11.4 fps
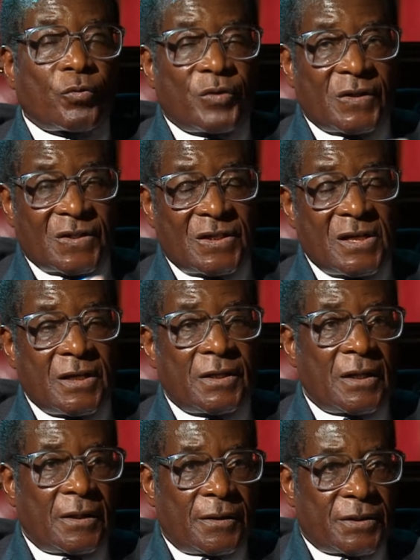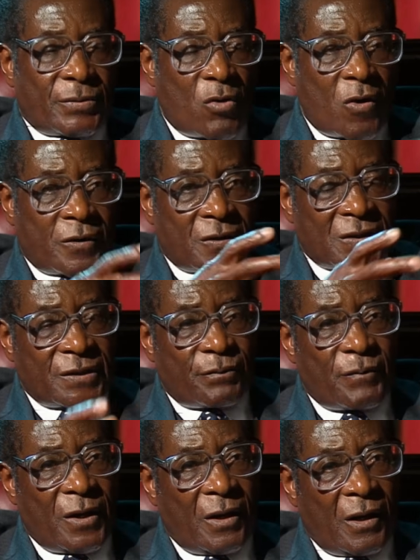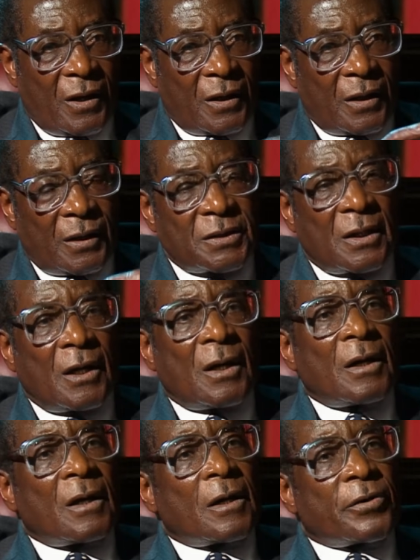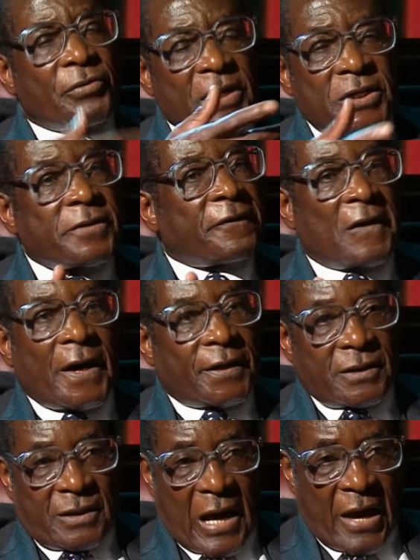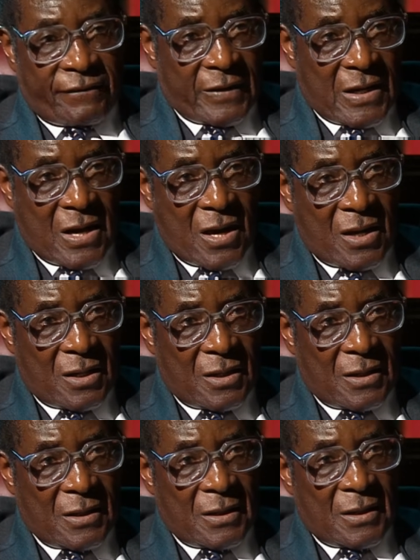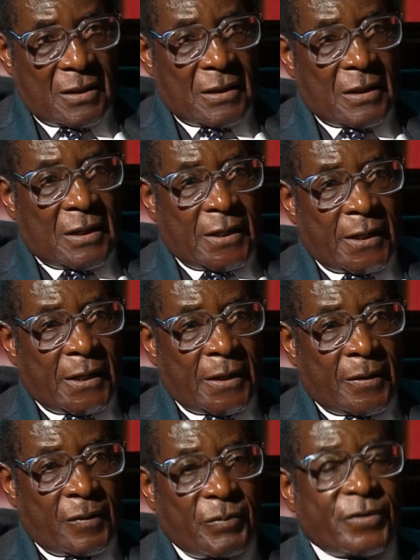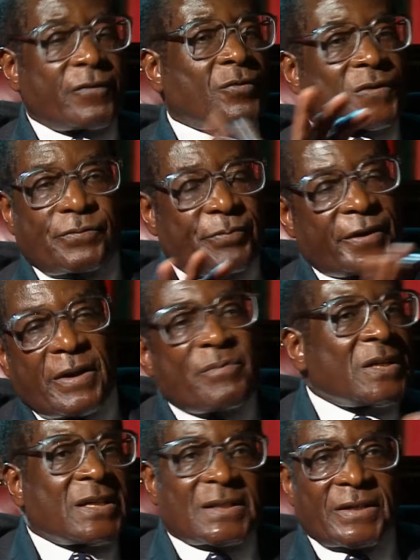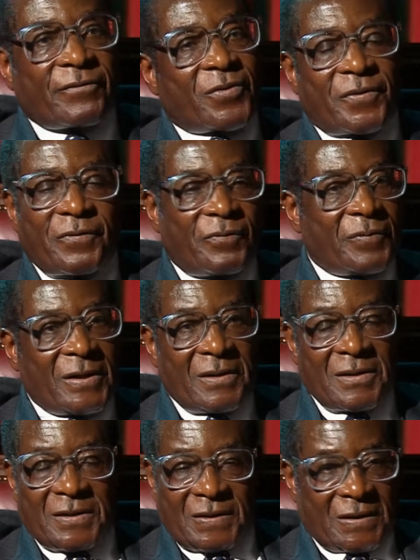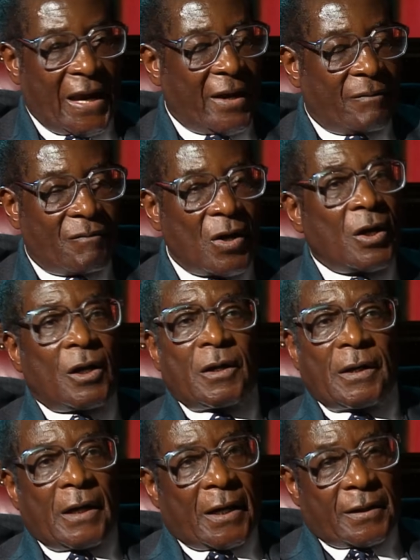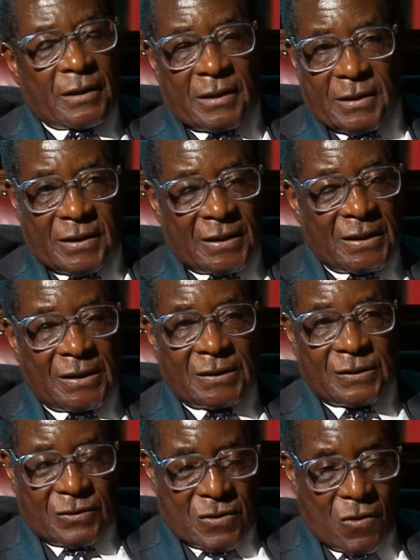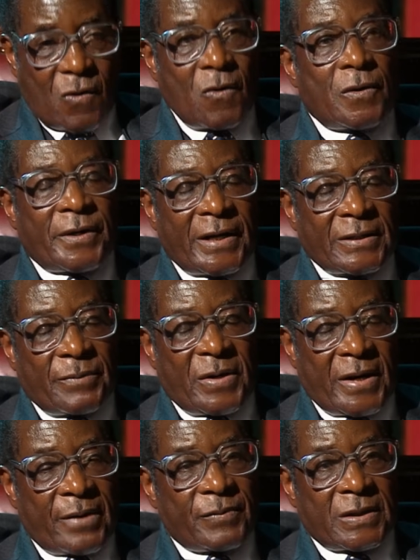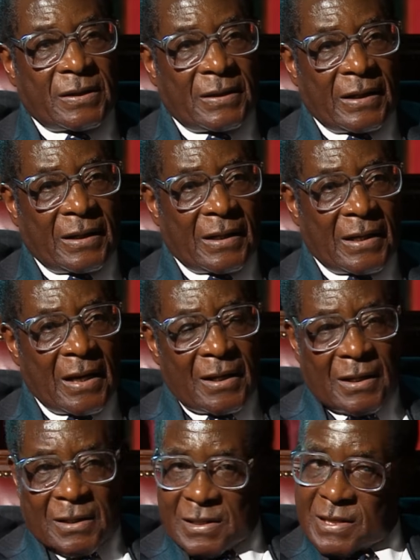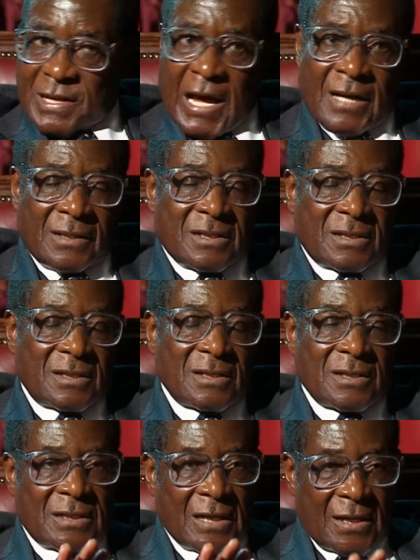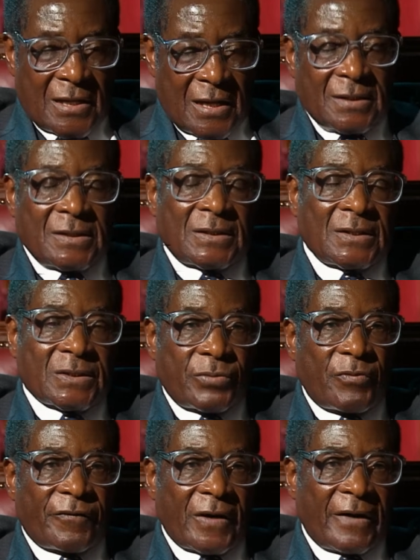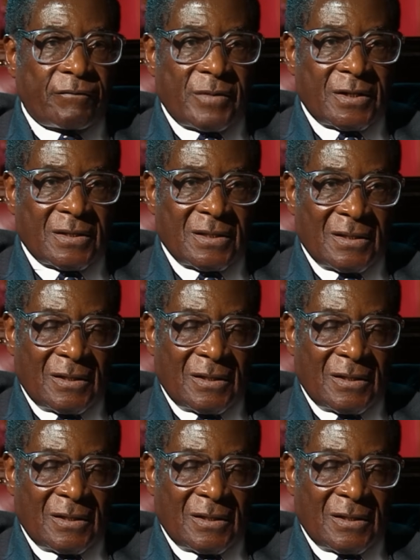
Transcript: see democracy being redefined in Africa, but of course the parameters are going to be the same, and there is no greater parameter than that any system of government